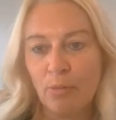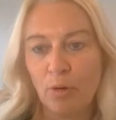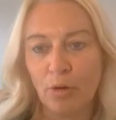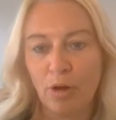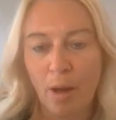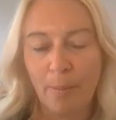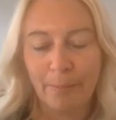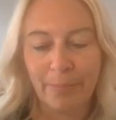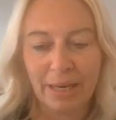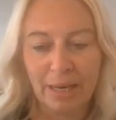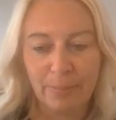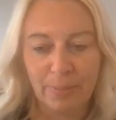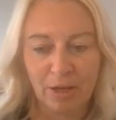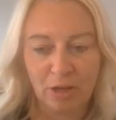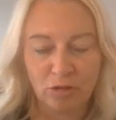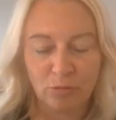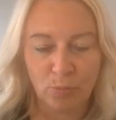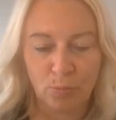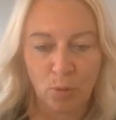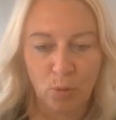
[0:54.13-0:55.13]
company
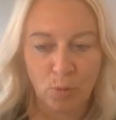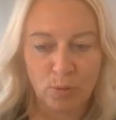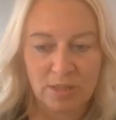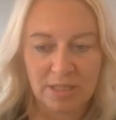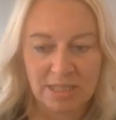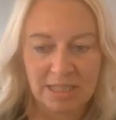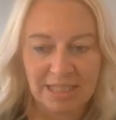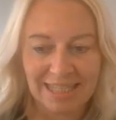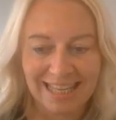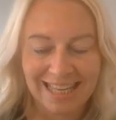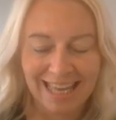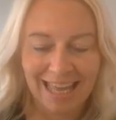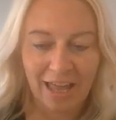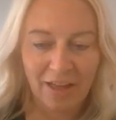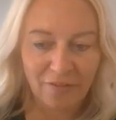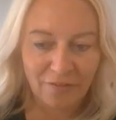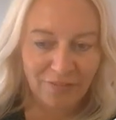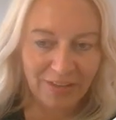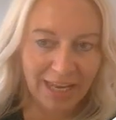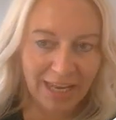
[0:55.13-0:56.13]
page posts
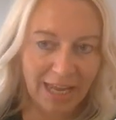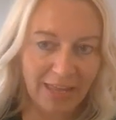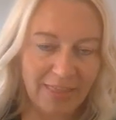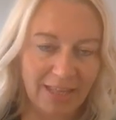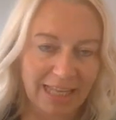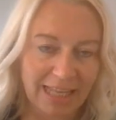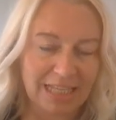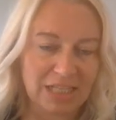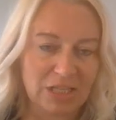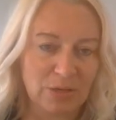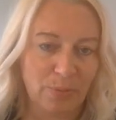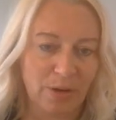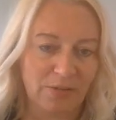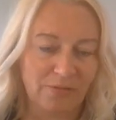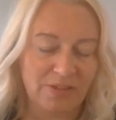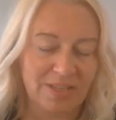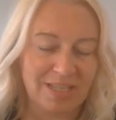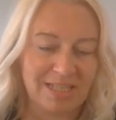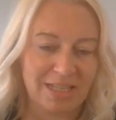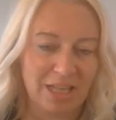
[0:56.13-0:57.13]
via the LinkedIn
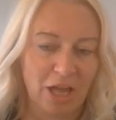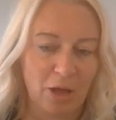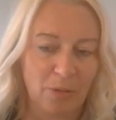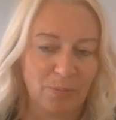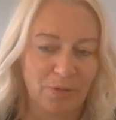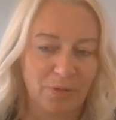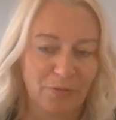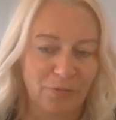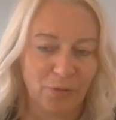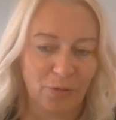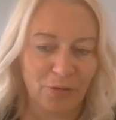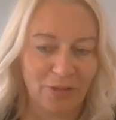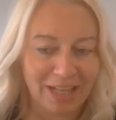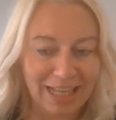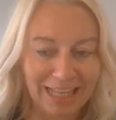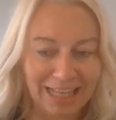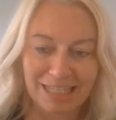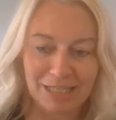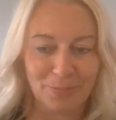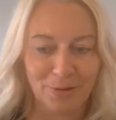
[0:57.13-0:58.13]
Breakfast Club for the
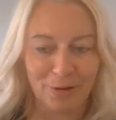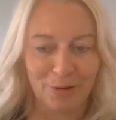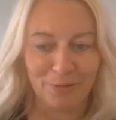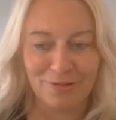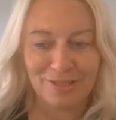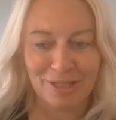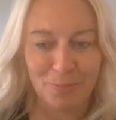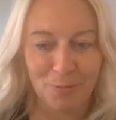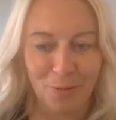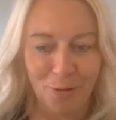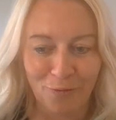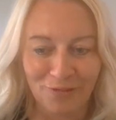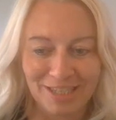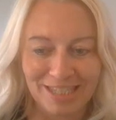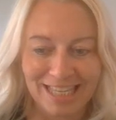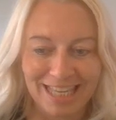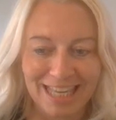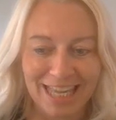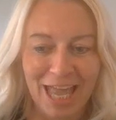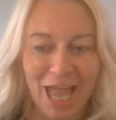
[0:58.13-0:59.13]
LinkedIn Breakfast Club,
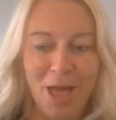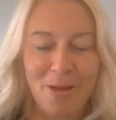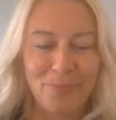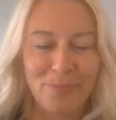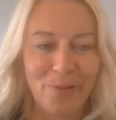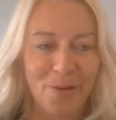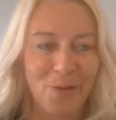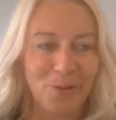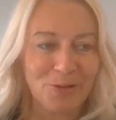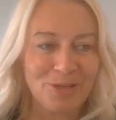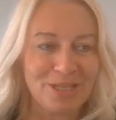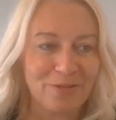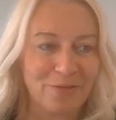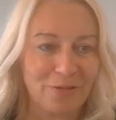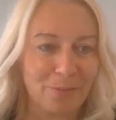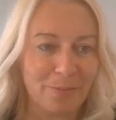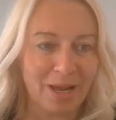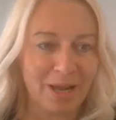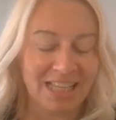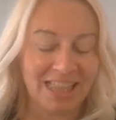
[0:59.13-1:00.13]
obviously, but also for
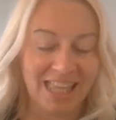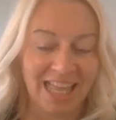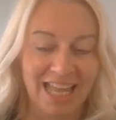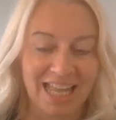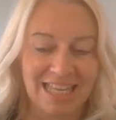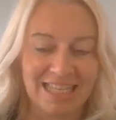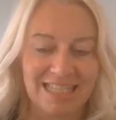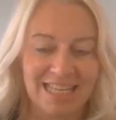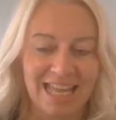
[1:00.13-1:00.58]
my clients.